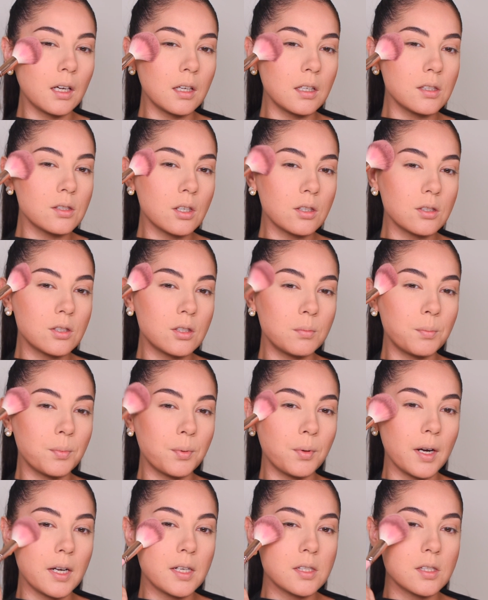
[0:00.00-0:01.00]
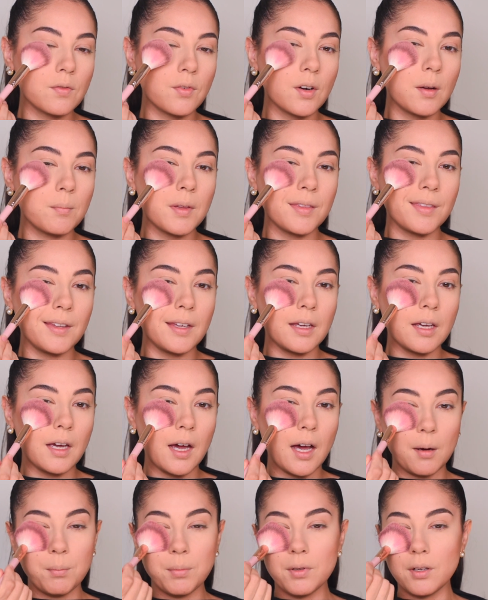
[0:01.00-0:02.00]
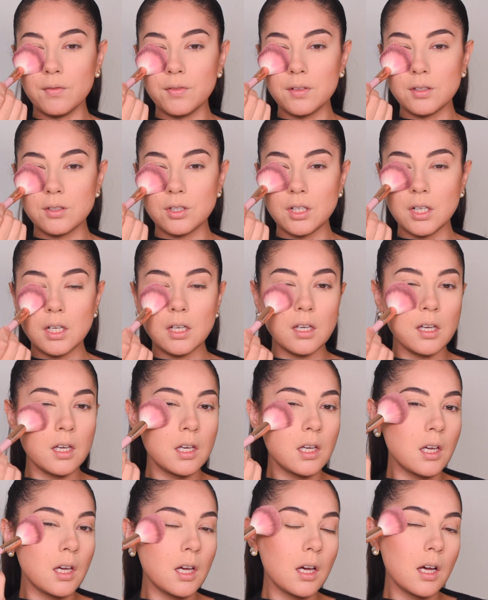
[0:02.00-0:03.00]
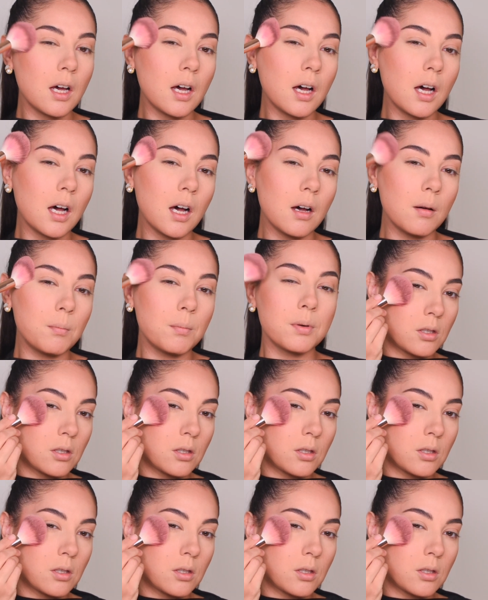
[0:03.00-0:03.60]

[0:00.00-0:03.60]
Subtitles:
start to press from the apple of the cheek up.